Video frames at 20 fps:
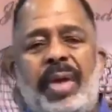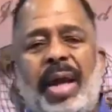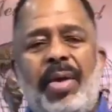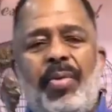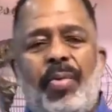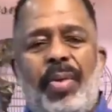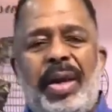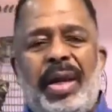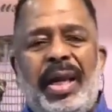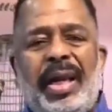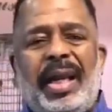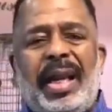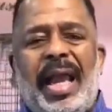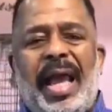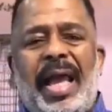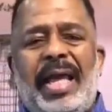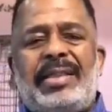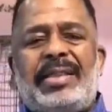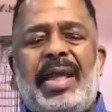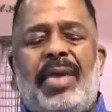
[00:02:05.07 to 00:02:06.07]
And when it
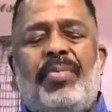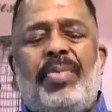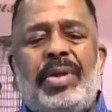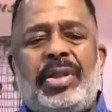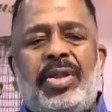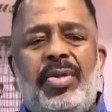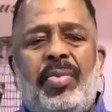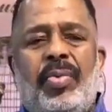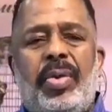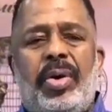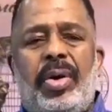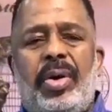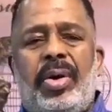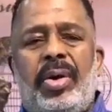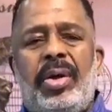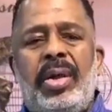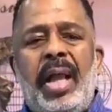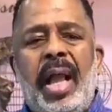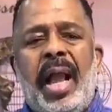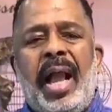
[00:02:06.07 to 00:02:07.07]
lines up with the
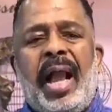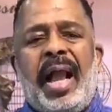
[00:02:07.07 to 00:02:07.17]
word